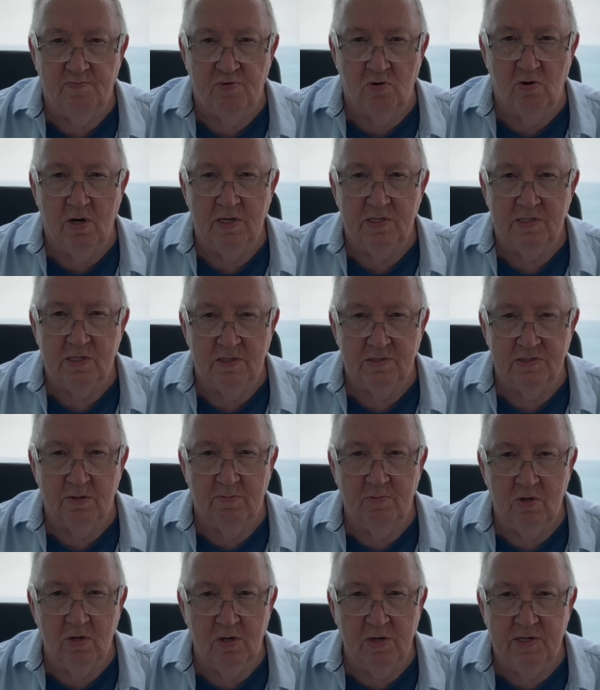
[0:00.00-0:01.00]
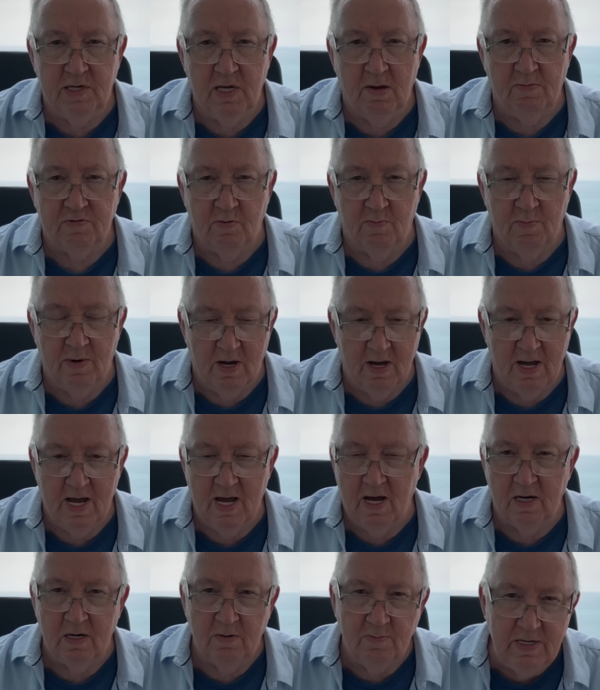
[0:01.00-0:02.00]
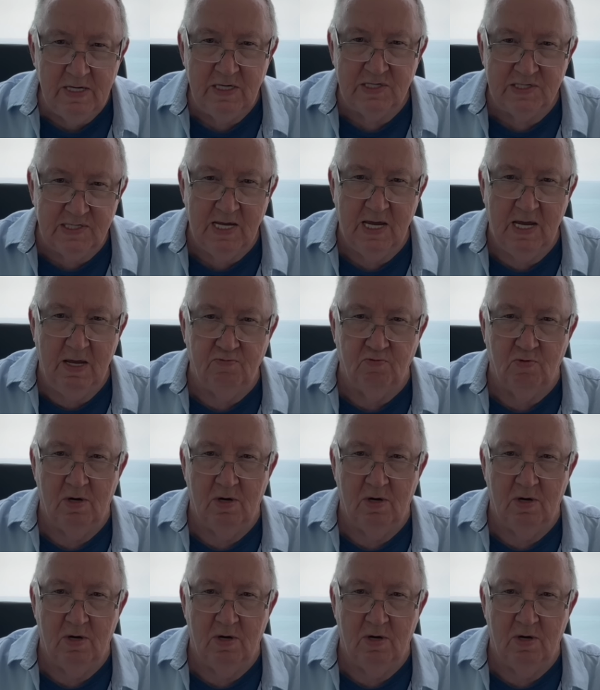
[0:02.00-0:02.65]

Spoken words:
points and some good tips about how to be safe